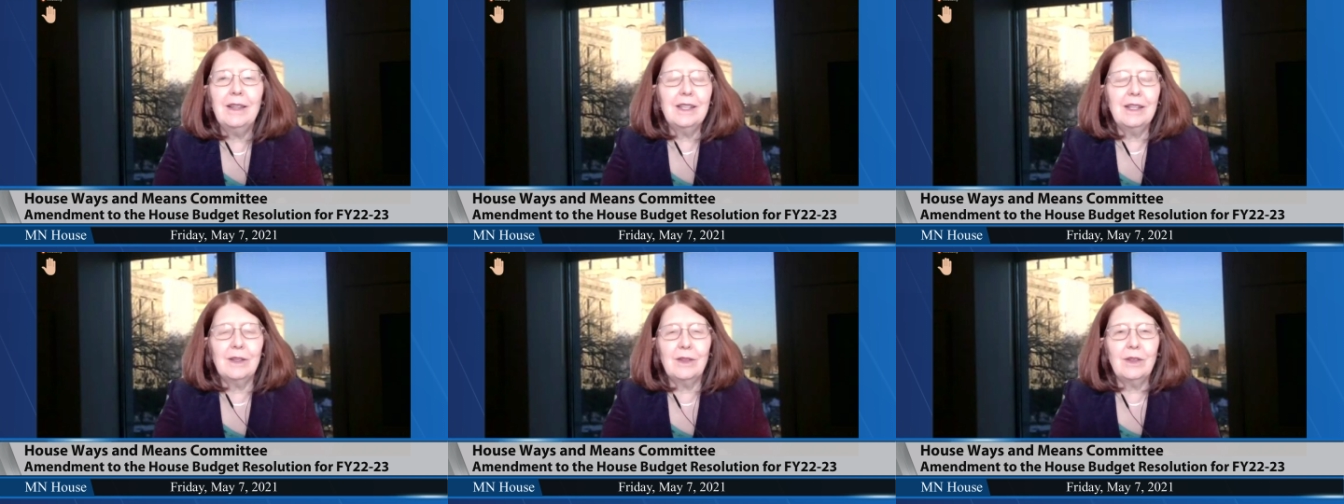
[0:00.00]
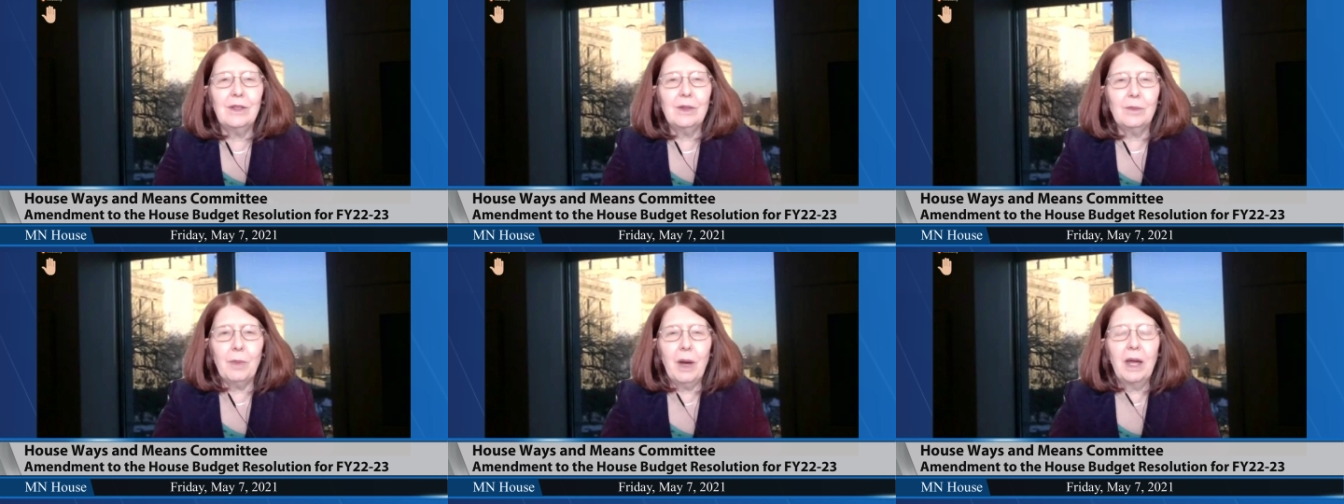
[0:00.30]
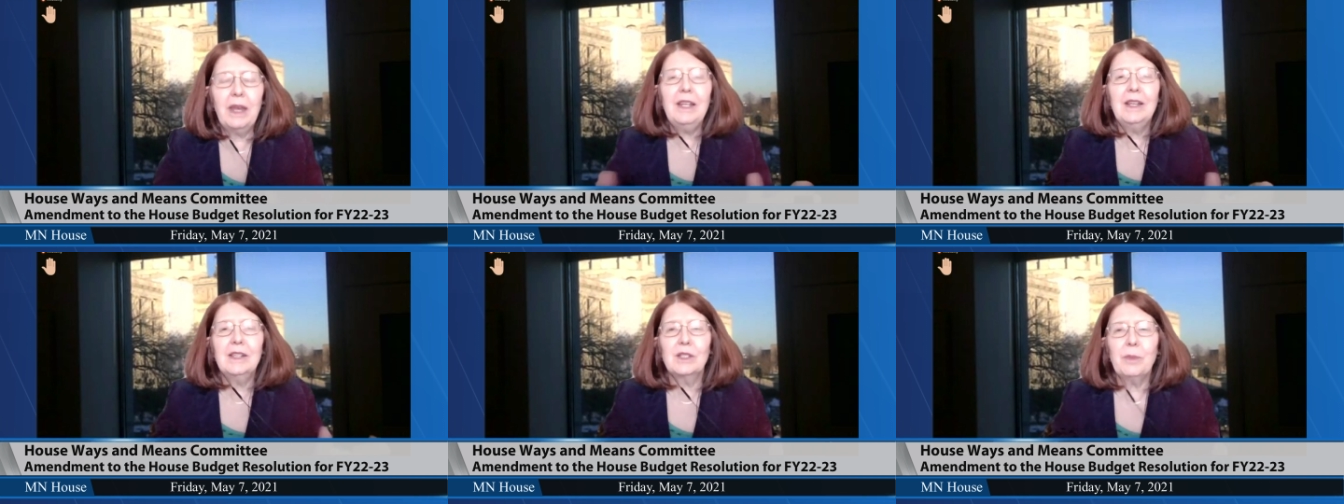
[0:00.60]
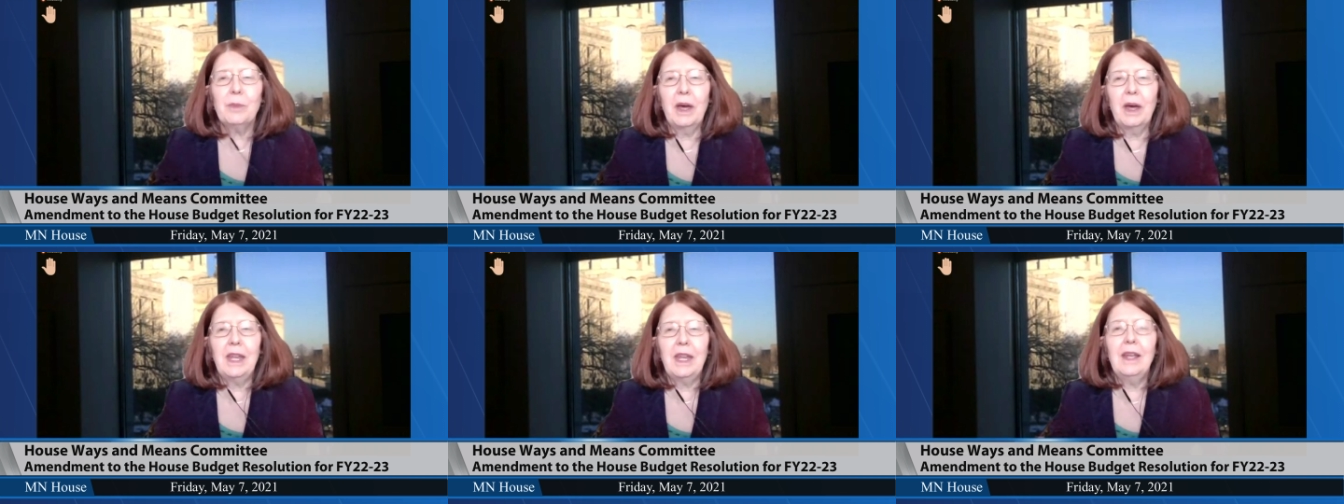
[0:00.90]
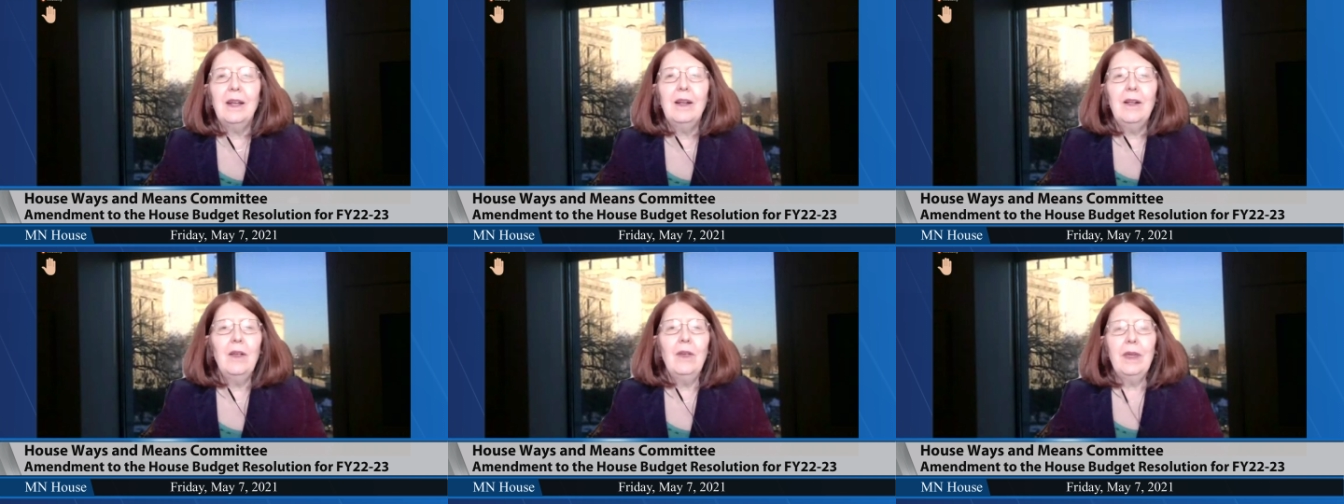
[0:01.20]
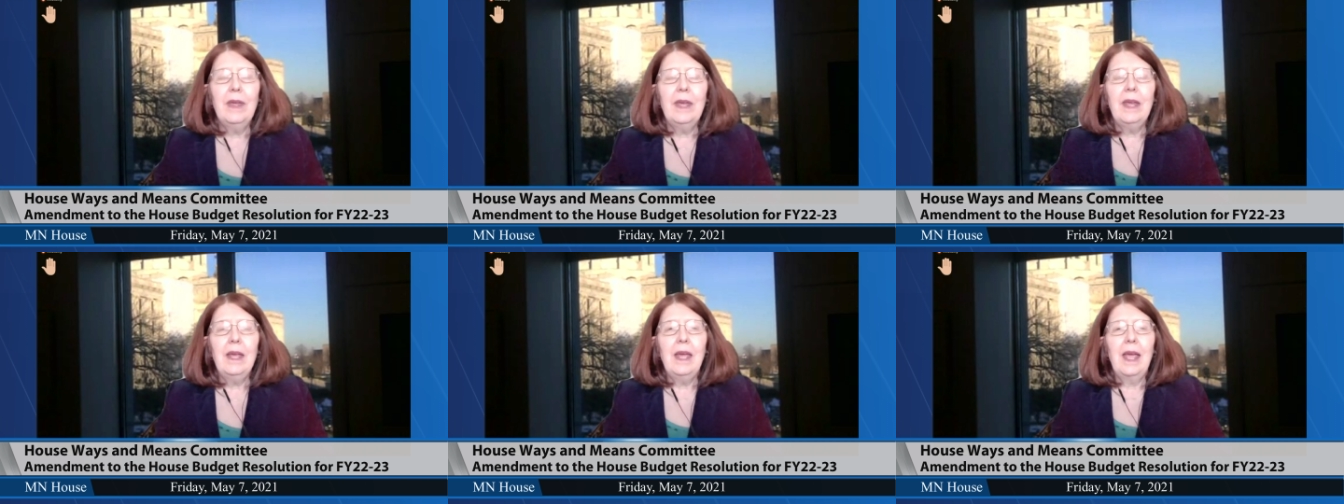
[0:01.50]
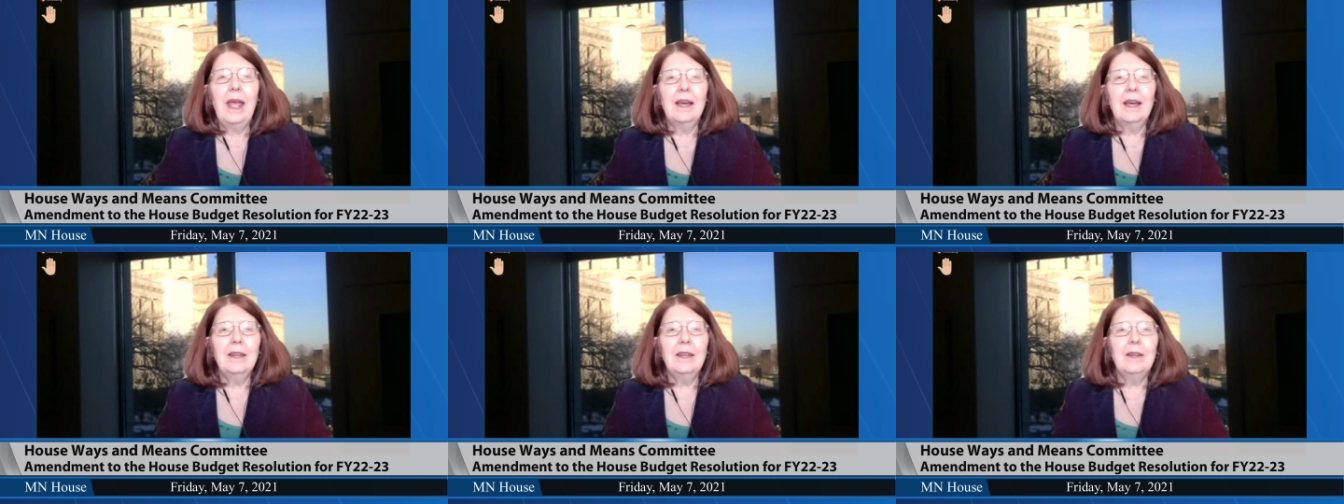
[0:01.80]
The money is money.
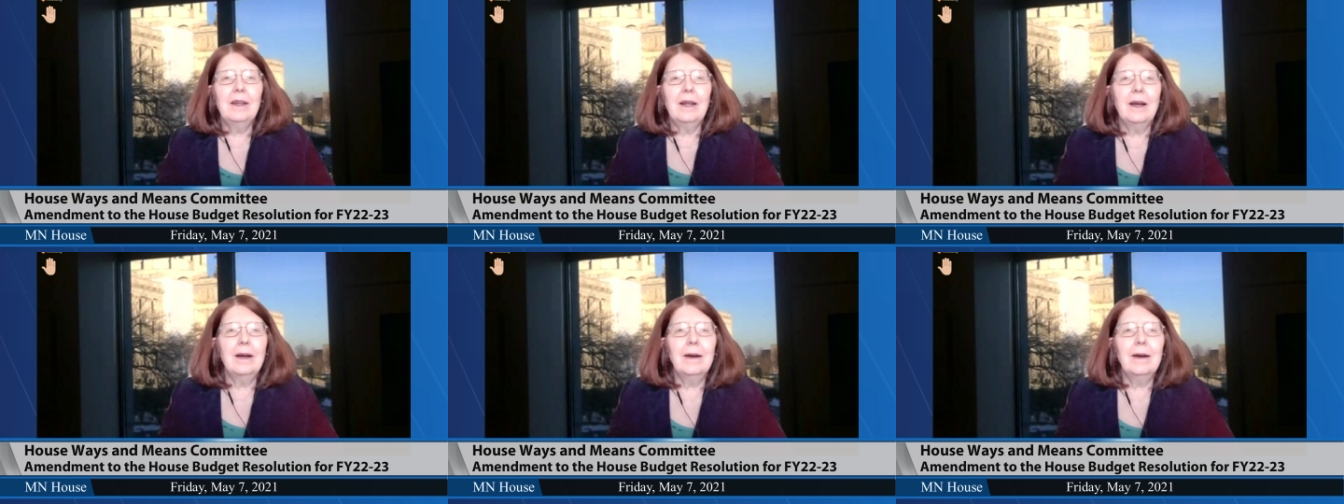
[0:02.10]
And